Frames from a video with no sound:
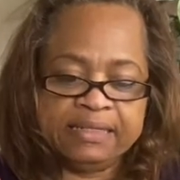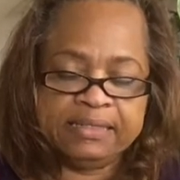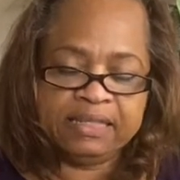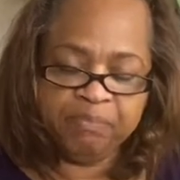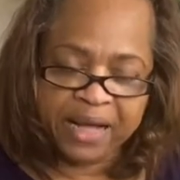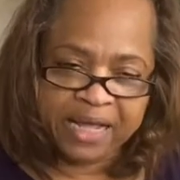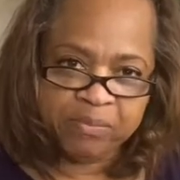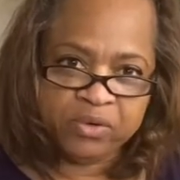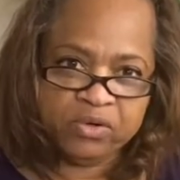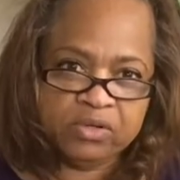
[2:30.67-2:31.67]
the
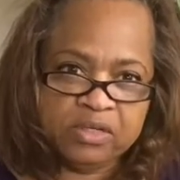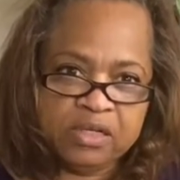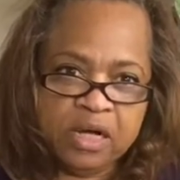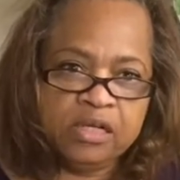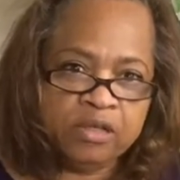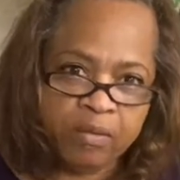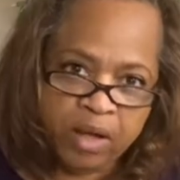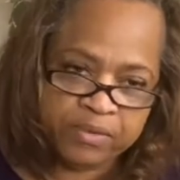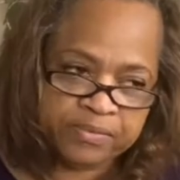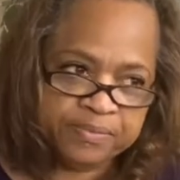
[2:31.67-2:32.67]
Bible on your
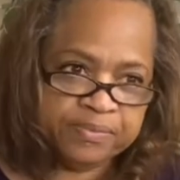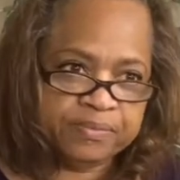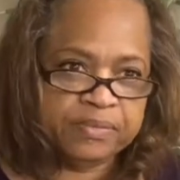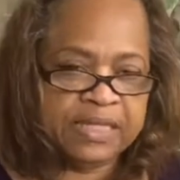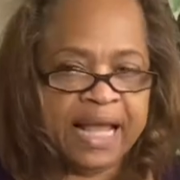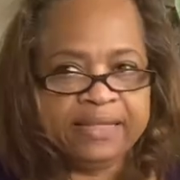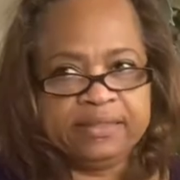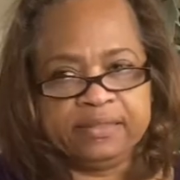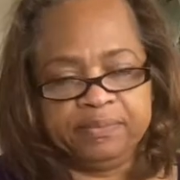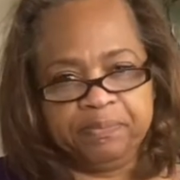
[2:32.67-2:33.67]
own, not
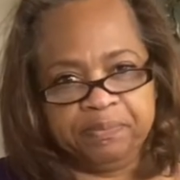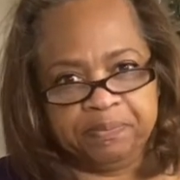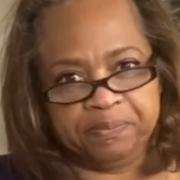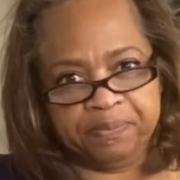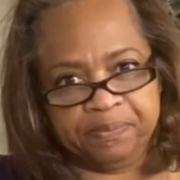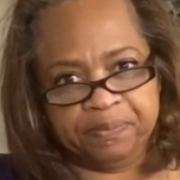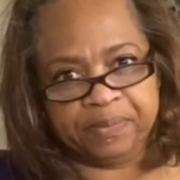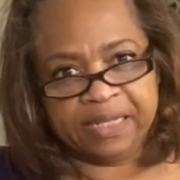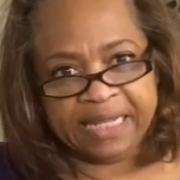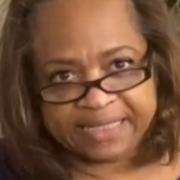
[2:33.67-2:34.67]

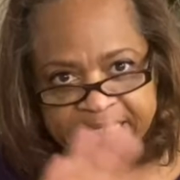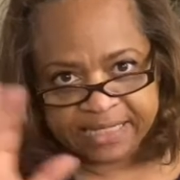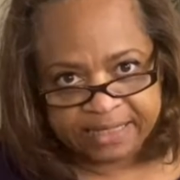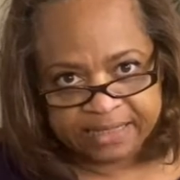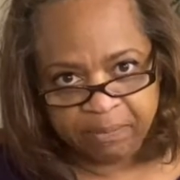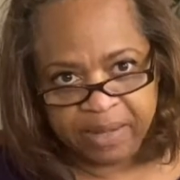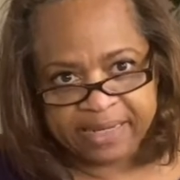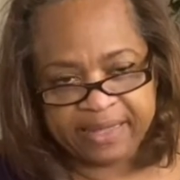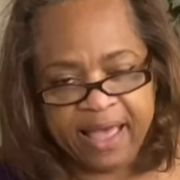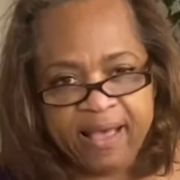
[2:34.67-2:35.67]
listening to
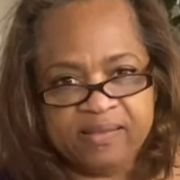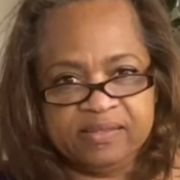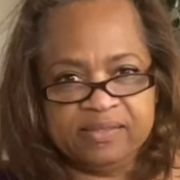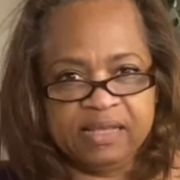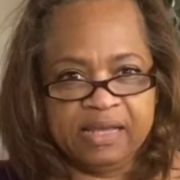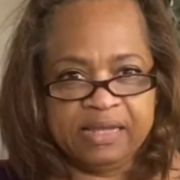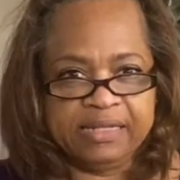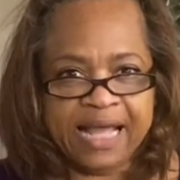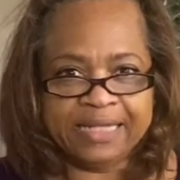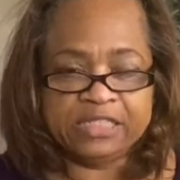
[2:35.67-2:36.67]
somebody else,
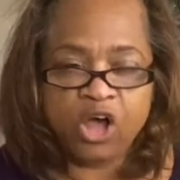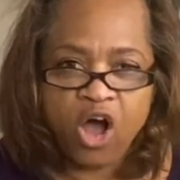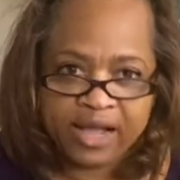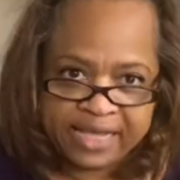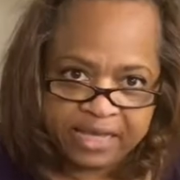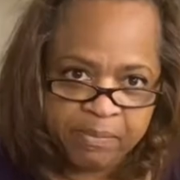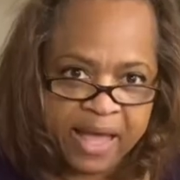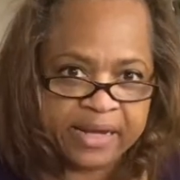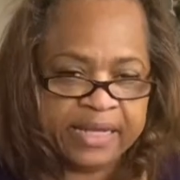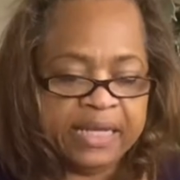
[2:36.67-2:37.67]
not talking
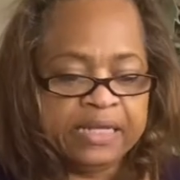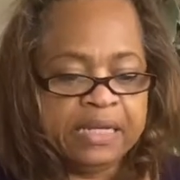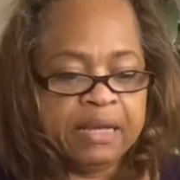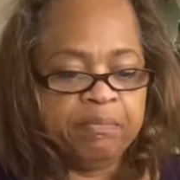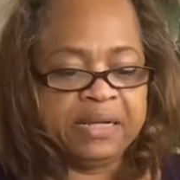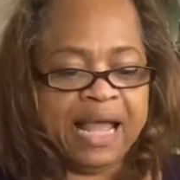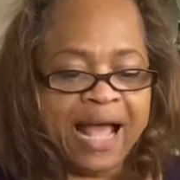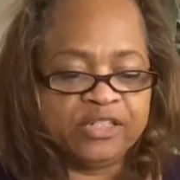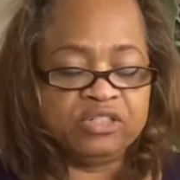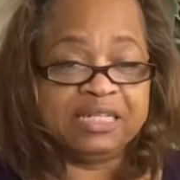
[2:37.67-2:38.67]
about it, but
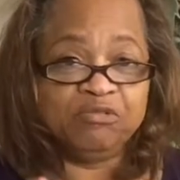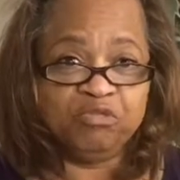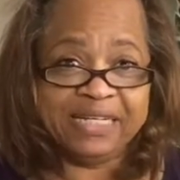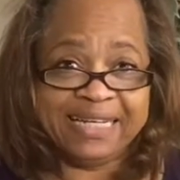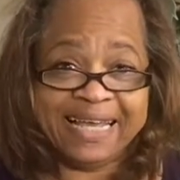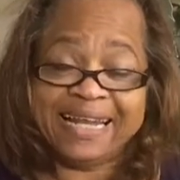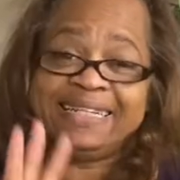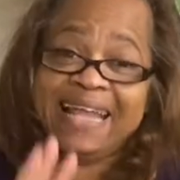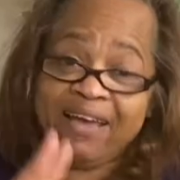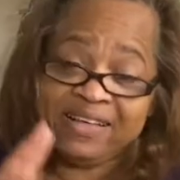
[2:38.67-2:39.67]
actually reading it. And
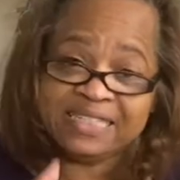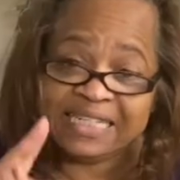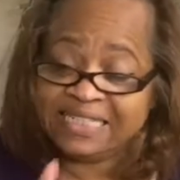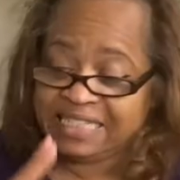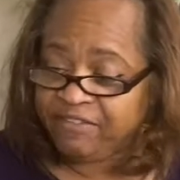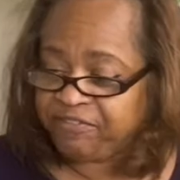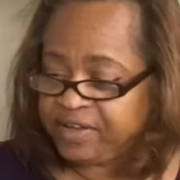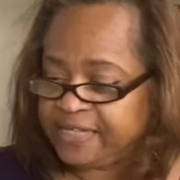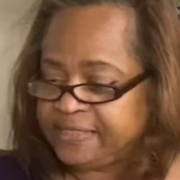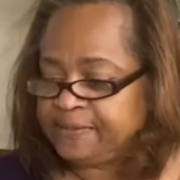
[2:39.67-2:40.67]
there is a
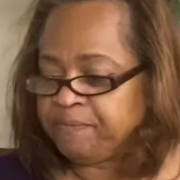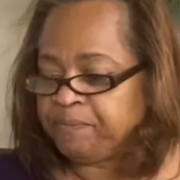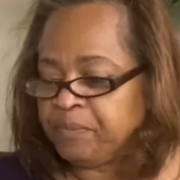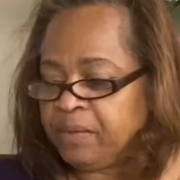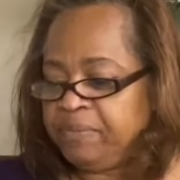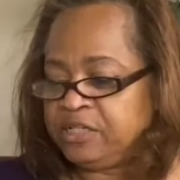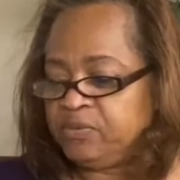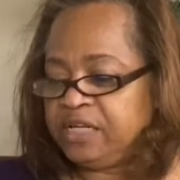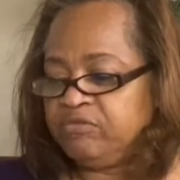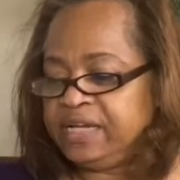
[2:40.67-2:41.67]
difference
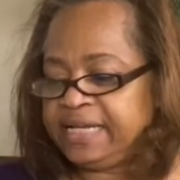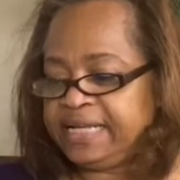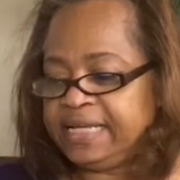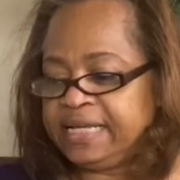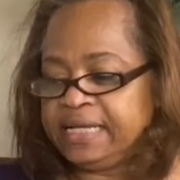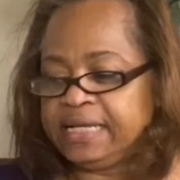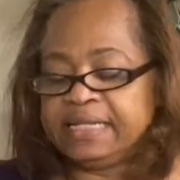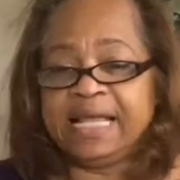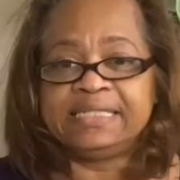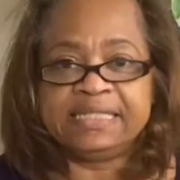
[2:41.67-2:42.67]
between reading,
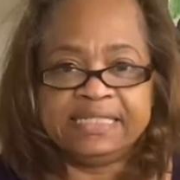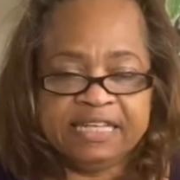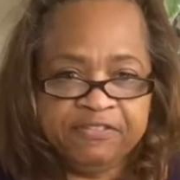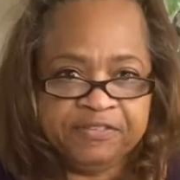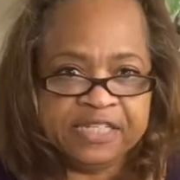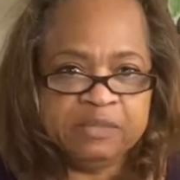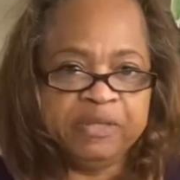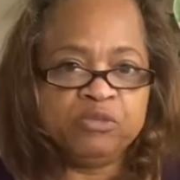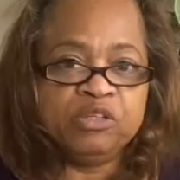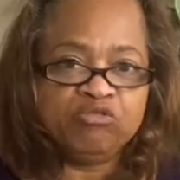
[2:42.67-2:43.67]
there's a difference
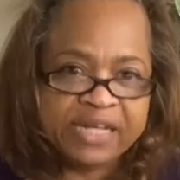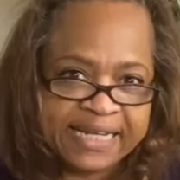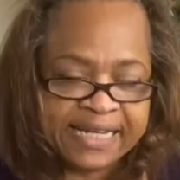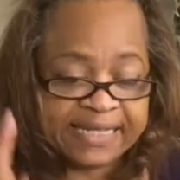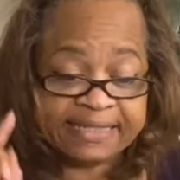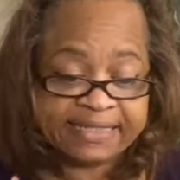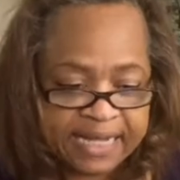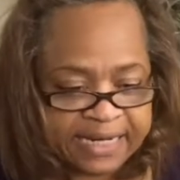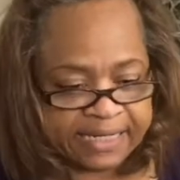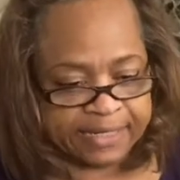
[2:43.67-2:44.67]
between reading and
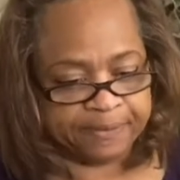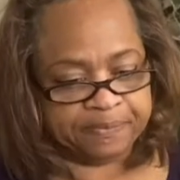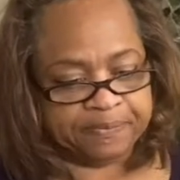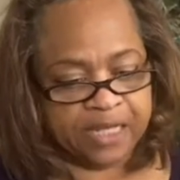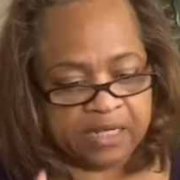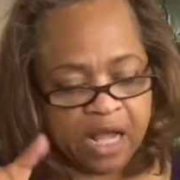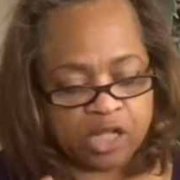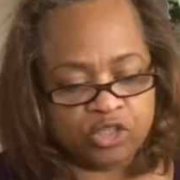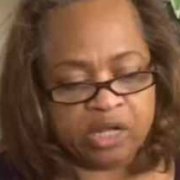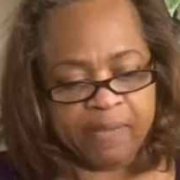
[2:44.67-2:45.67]
studying. And I'll
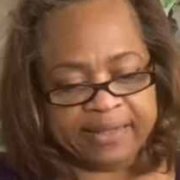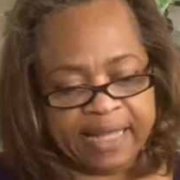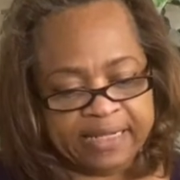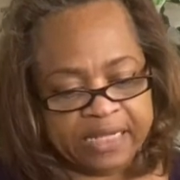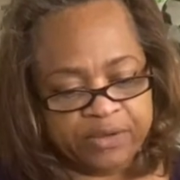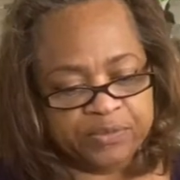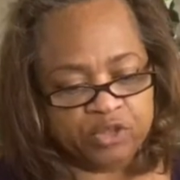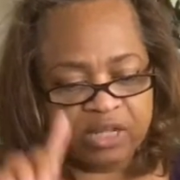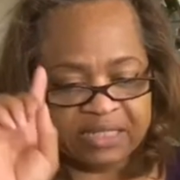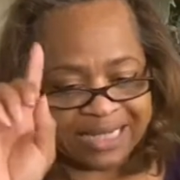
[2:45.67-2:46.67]
talk about that later. So
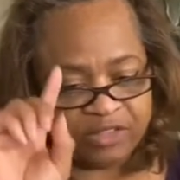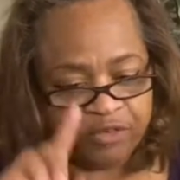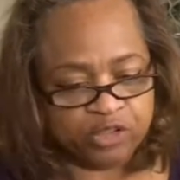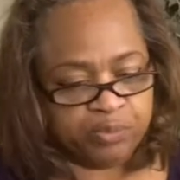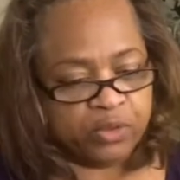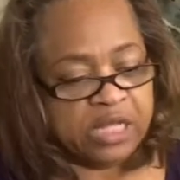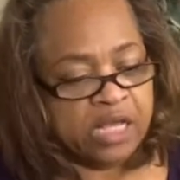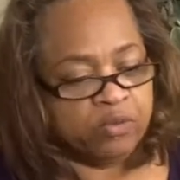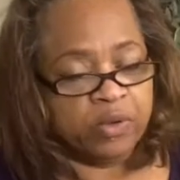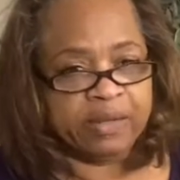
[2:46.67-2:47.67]
that, that's the first point.
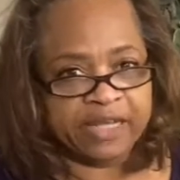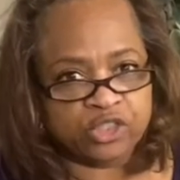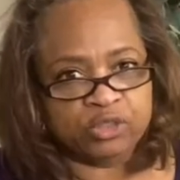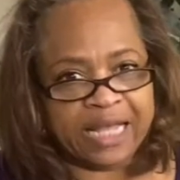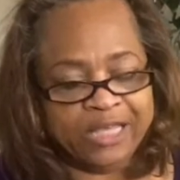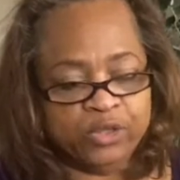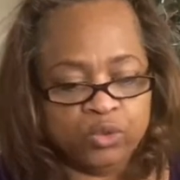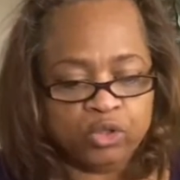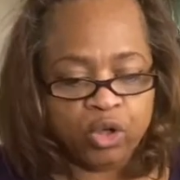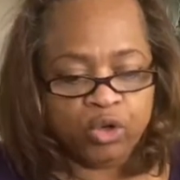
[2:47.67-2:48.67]
We want to make sure that you
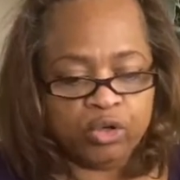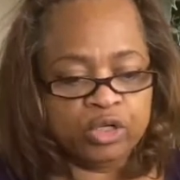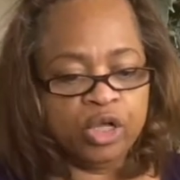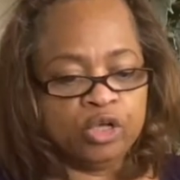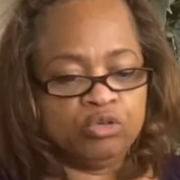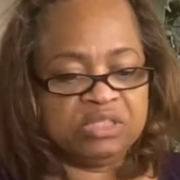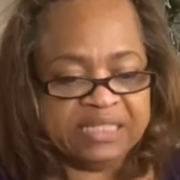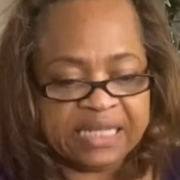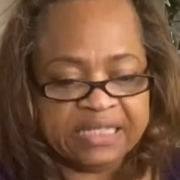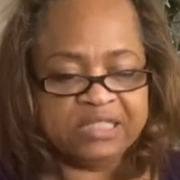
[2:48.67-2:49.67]
learn, you
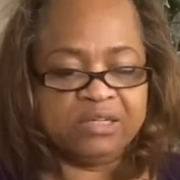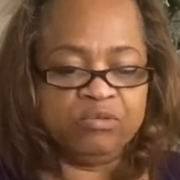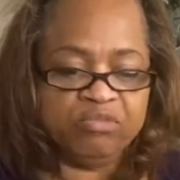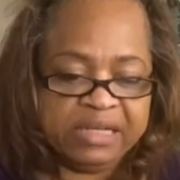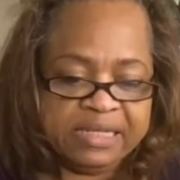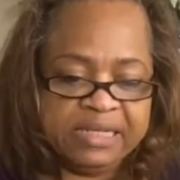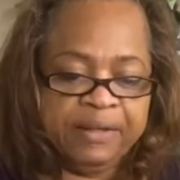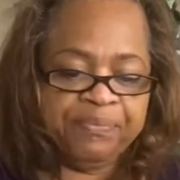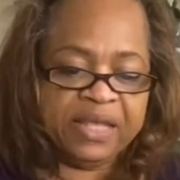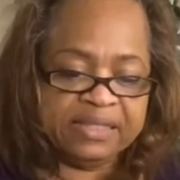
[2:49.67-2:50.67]
seek to read
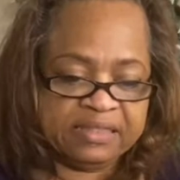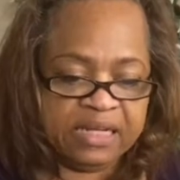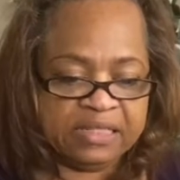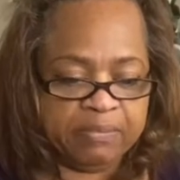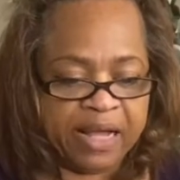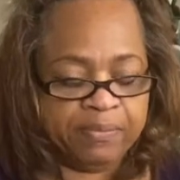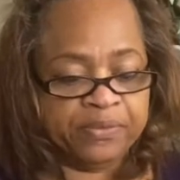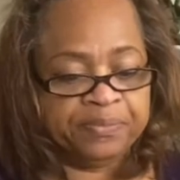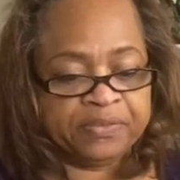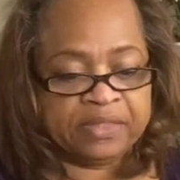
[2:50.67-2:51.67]
and study the Bible.
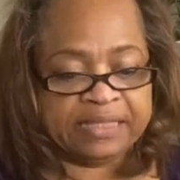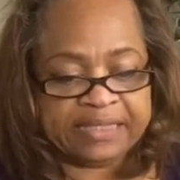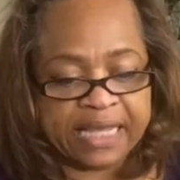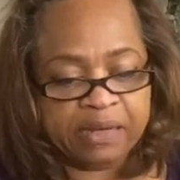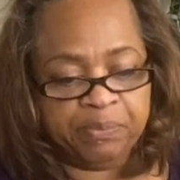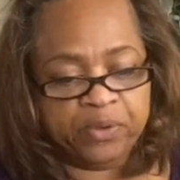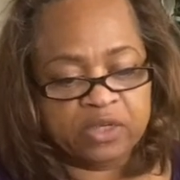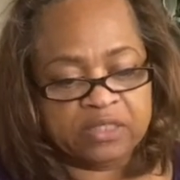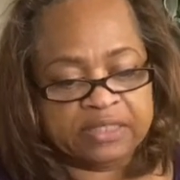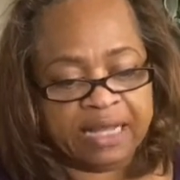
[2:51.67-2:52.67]
The second
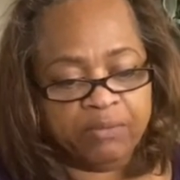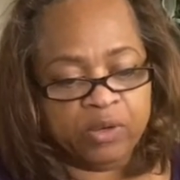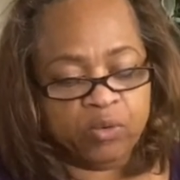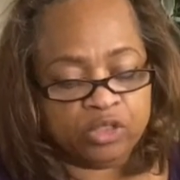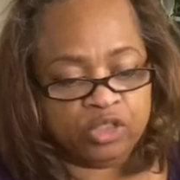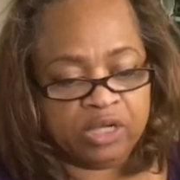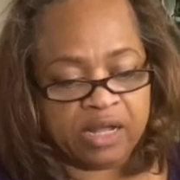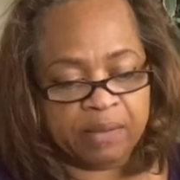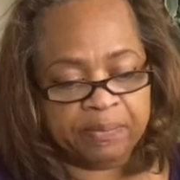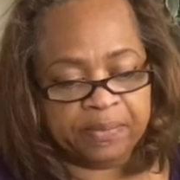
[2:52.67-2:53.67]
point that we want you to
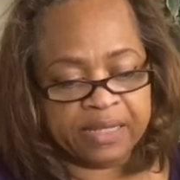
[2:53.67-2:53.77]
come